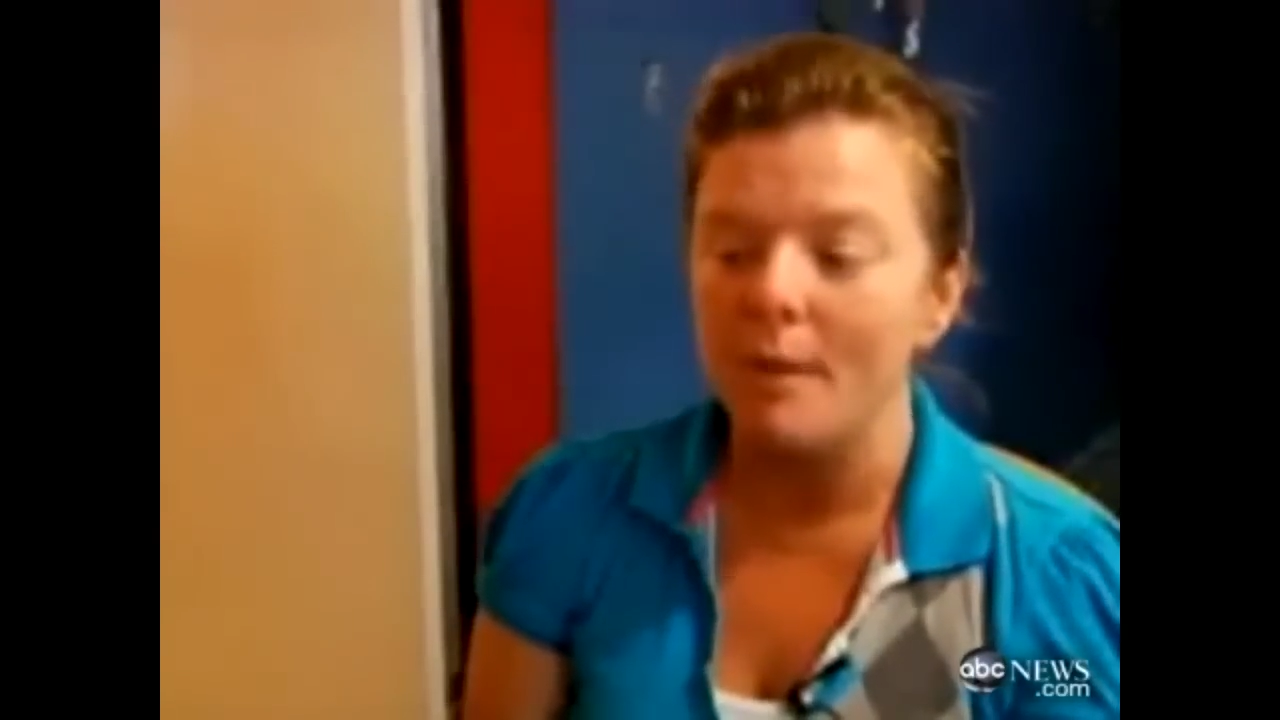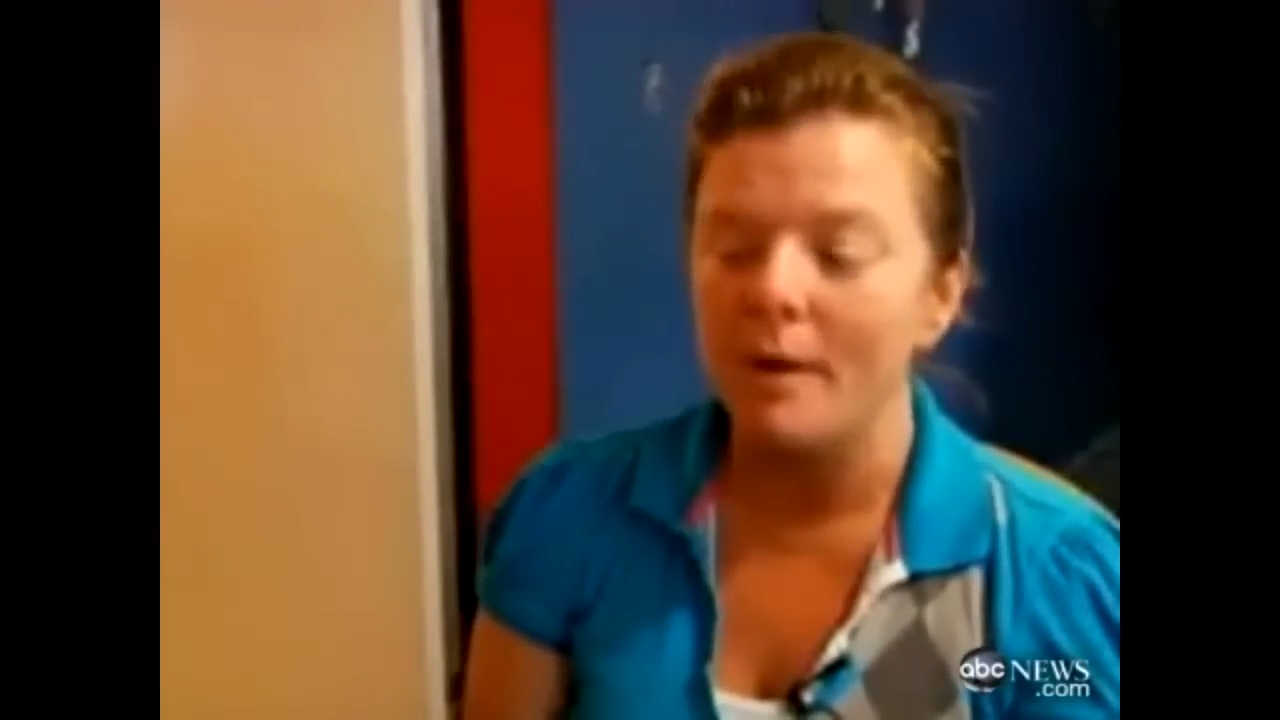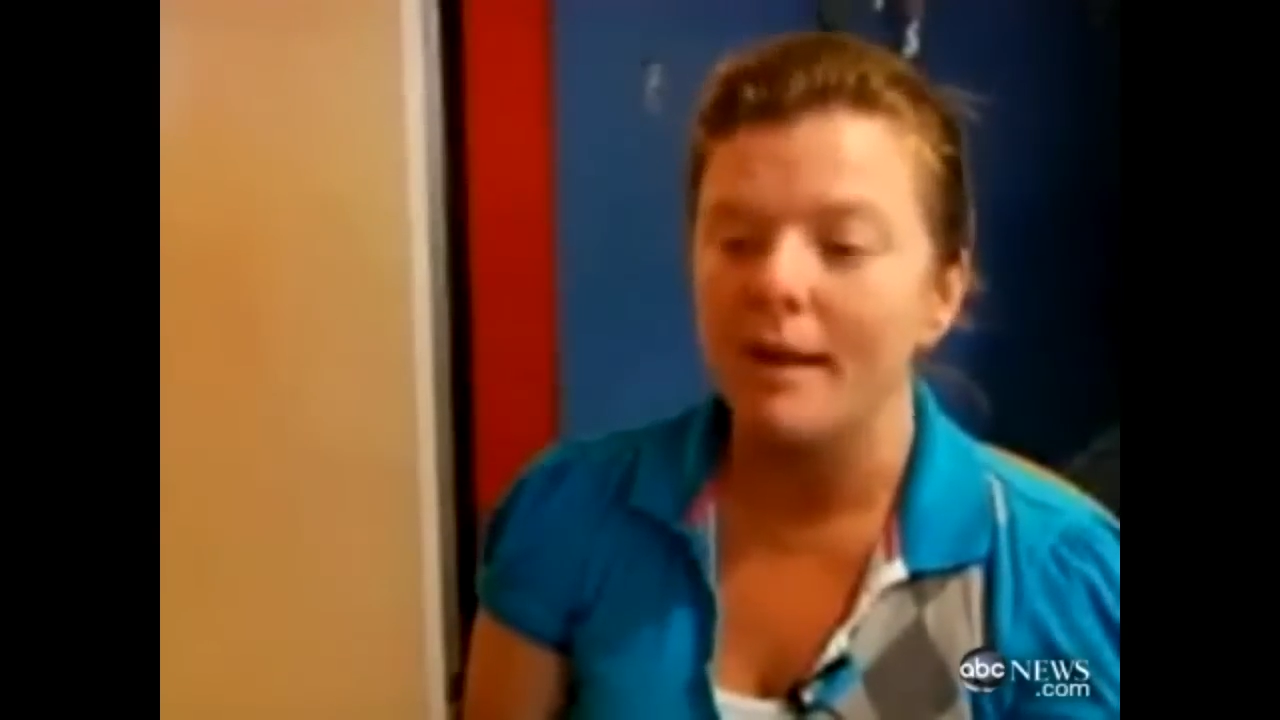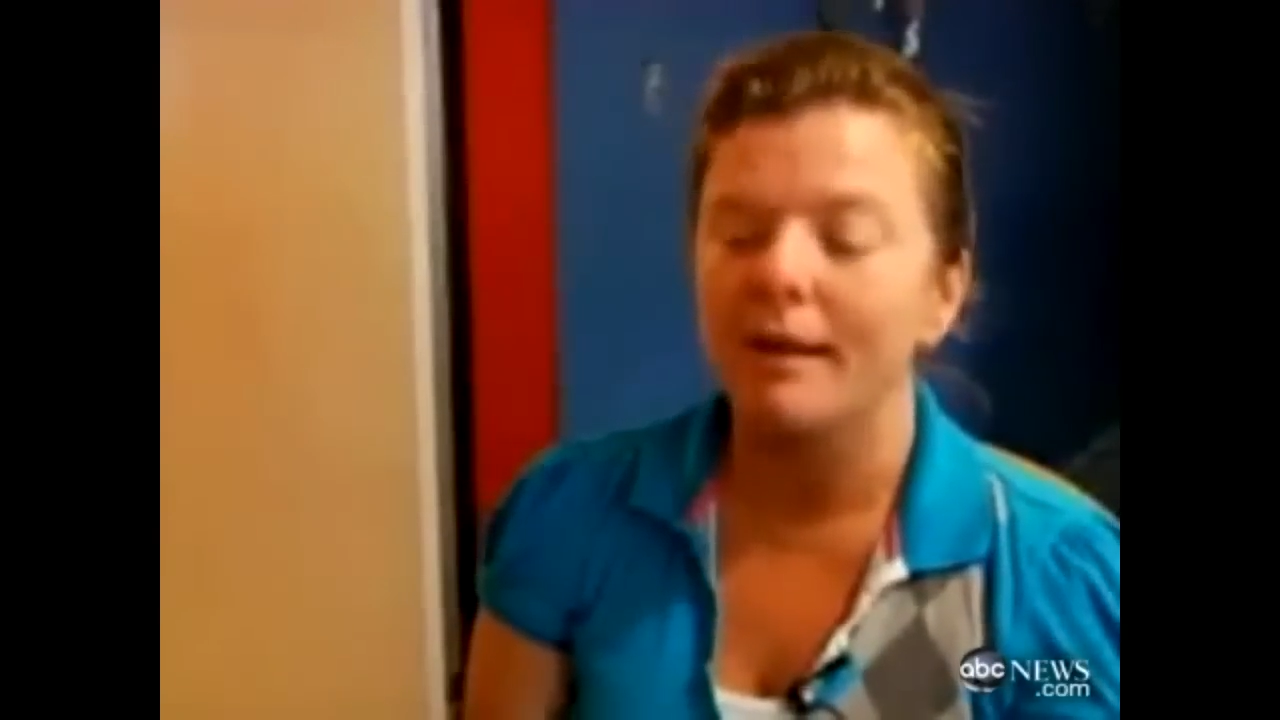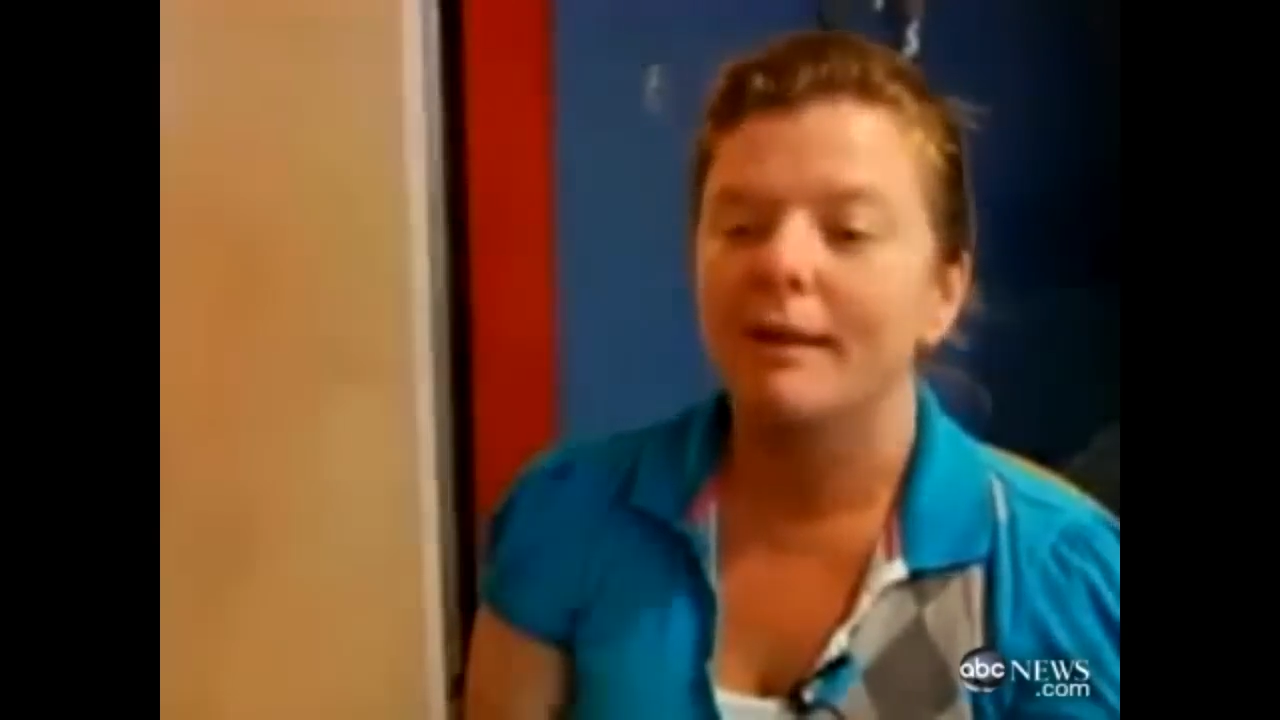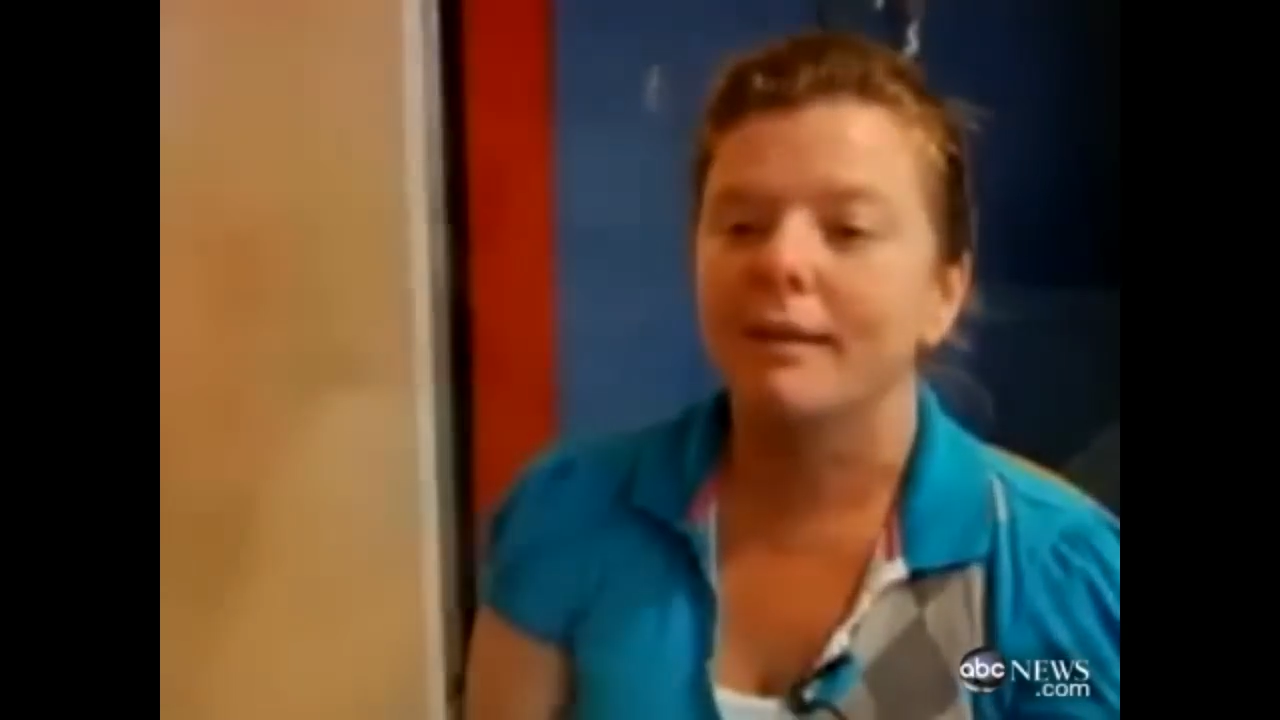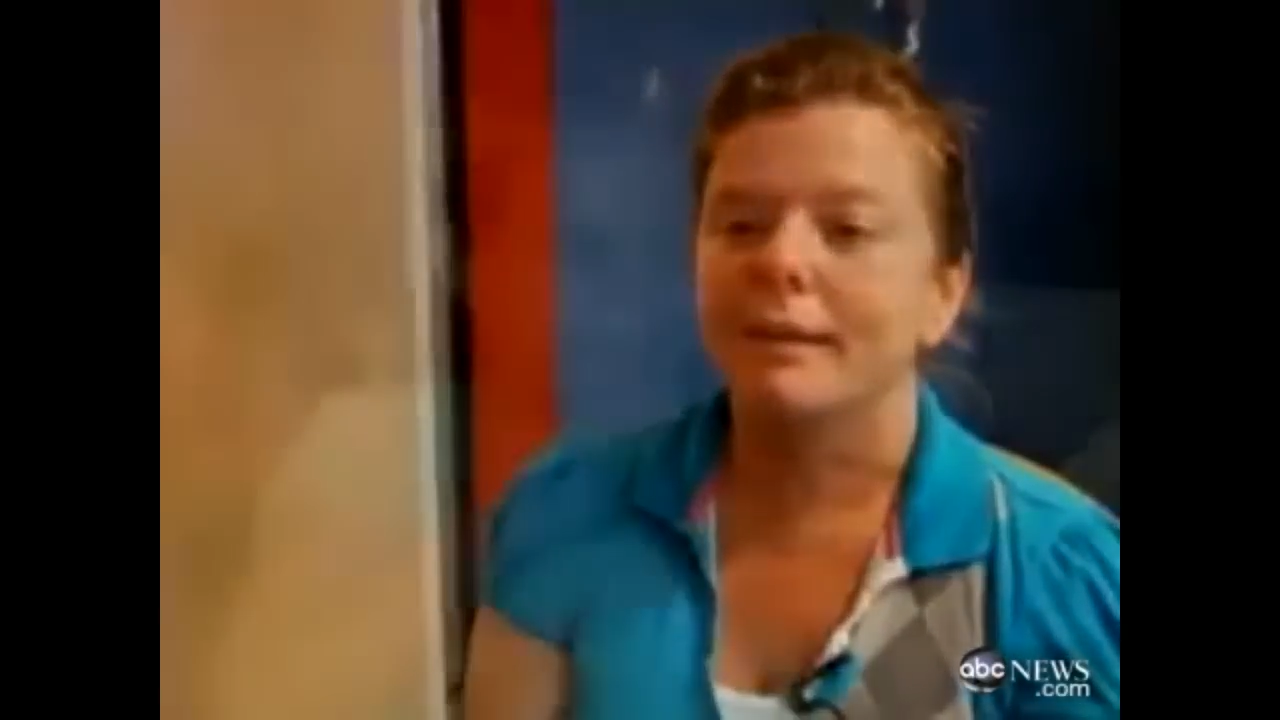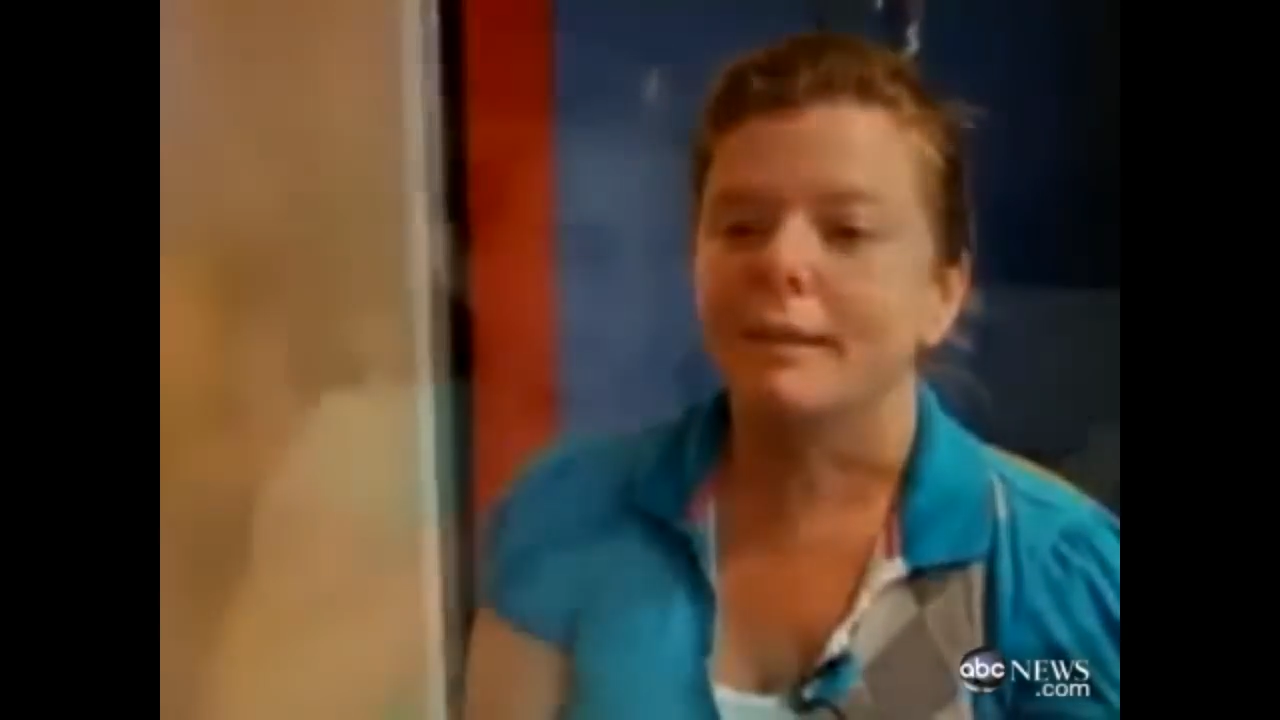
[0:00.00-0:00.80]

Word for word: that way,